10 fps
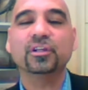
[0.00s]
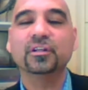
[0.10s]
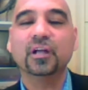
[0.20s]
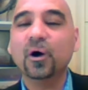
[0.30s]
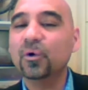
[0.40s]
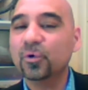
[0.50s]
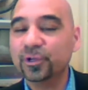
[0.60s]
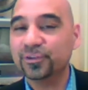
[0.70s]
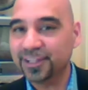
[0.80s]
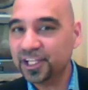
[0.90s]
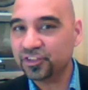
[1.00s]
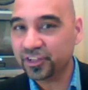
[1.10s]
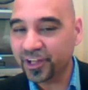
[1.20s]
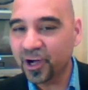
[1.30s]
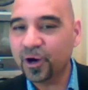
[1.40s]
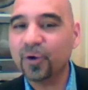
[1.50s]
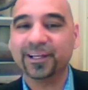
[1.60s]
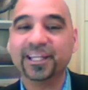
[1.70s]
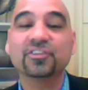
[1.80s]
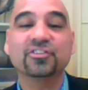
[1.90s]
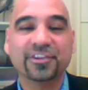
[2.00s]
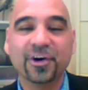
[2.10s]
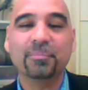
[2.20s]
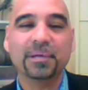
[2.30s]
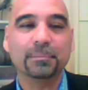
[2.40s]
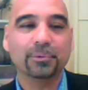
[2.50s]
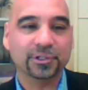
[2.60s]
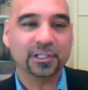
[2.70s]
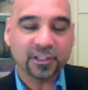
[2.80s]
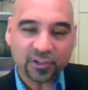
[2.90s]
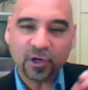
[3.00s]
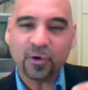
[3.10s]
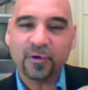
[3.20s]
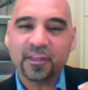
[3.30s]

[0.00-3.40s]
um, continue to know who you need to know and get